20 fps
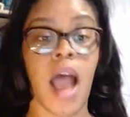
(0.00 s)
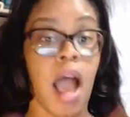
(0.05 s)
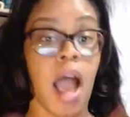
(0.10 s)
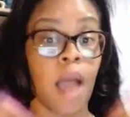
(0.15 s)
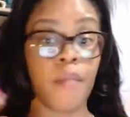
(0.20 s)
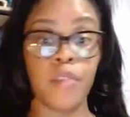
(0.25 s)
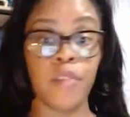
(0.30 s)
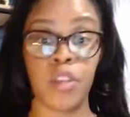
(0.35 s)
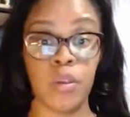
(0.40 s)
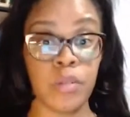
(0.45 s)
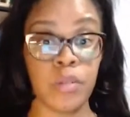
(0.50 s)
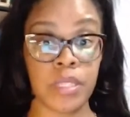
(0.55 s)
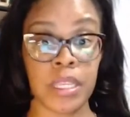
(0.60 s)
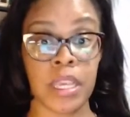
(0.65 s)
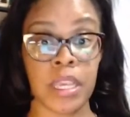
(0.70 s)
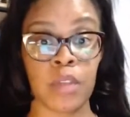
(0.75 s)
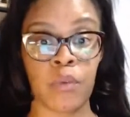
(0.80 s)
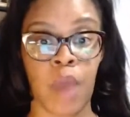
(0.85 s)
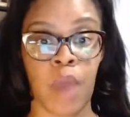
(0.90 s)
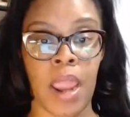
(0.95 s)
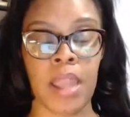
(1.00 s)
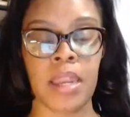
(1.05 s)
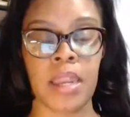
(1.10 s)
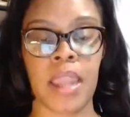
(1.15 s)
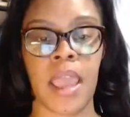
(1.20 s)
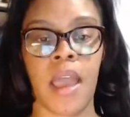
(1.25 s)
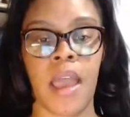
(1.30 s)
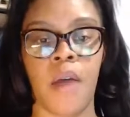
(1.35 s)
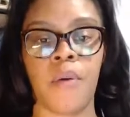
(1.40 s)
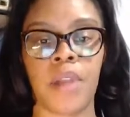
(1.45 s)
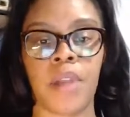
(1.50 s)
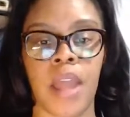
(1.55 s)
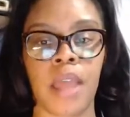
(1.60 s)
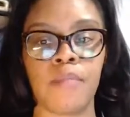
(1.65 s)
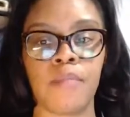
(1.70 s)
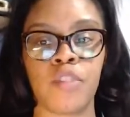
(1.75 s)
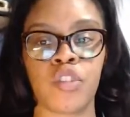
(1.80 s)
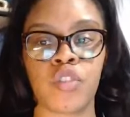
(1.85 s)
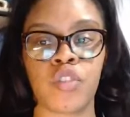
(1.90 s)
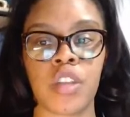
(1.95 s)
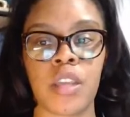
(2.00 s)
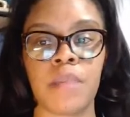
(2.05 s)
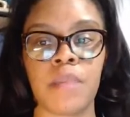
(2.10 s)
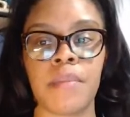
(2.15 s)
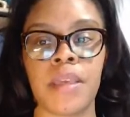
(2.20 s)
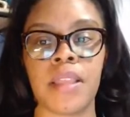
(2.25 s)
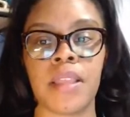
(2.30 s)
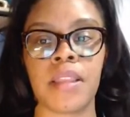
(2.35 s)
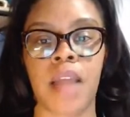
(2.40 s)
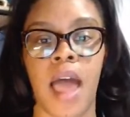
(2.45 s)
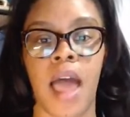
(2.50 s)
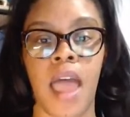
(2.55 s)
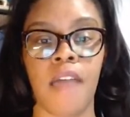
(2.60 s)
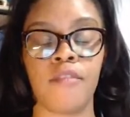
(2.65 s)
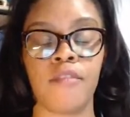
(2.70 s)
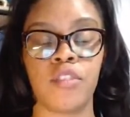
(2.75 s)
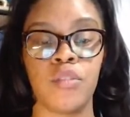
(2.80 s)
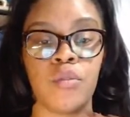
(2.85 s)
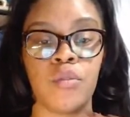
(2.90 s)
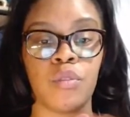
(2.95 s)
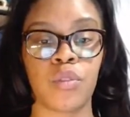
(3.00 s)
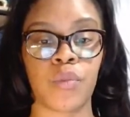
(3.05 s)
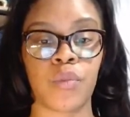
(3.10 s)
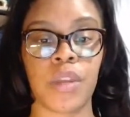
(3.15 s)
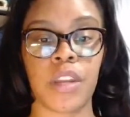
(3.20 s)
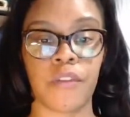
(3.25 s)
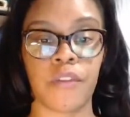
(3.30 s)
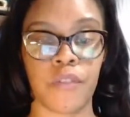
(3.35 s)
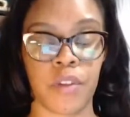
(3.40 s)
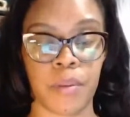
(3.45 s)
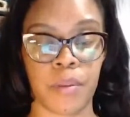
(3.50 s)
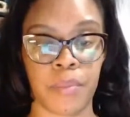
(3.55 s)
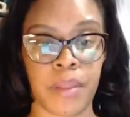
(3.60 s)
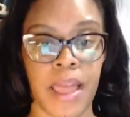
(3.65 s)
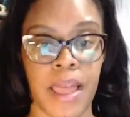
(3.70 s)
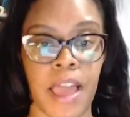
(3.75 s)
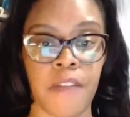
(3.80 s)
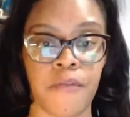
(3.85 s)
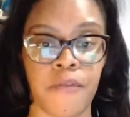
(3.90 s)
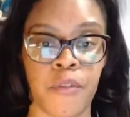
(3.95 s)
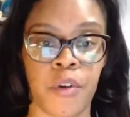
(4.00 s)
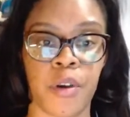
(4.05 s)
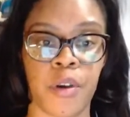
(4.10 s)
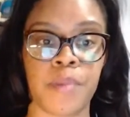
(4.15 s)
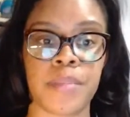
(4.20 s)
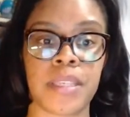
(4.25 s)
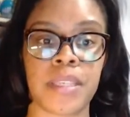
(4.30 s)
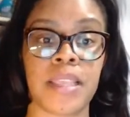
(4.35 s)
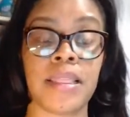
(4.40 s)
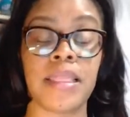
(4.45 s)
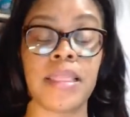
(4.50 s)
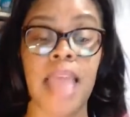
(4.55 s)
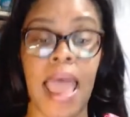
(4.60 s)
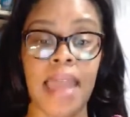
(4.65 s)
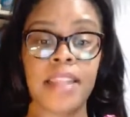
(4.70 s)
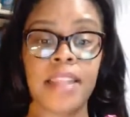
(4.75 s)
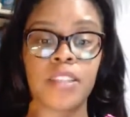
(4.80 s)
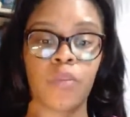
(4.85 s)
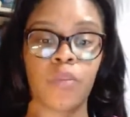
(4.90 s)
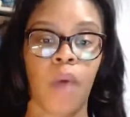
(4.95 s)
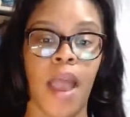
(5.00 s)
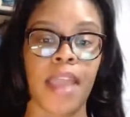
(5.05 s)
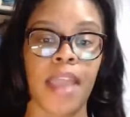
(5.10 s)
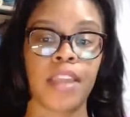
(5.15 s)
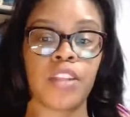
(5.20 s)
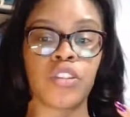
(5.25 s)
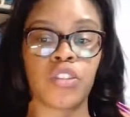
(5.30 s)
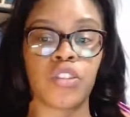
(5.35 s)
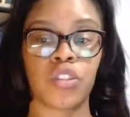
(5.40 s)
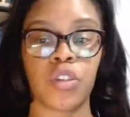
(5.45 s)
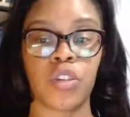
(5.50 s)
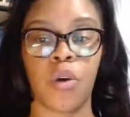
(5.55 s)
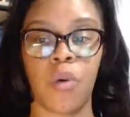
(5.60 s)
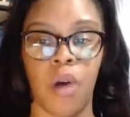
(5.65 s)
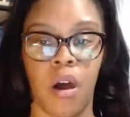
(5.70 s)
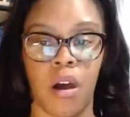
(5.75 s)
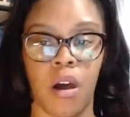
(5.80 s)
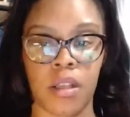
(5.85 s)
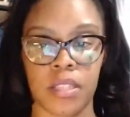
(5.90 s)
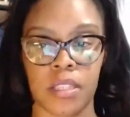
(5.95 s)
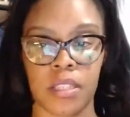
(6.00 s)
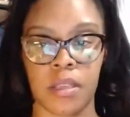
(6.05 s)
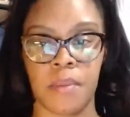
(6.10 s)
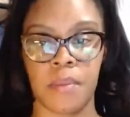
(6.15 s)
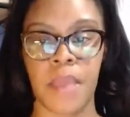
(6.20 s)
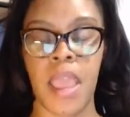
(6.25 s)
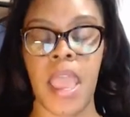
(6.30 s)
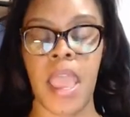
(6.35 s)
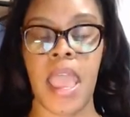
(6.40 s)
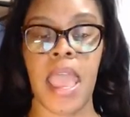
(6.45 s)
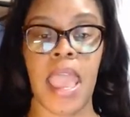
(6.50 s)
I'm using it right now, and I'm streaming live to 3 different platforms, and that is why it is so awesome.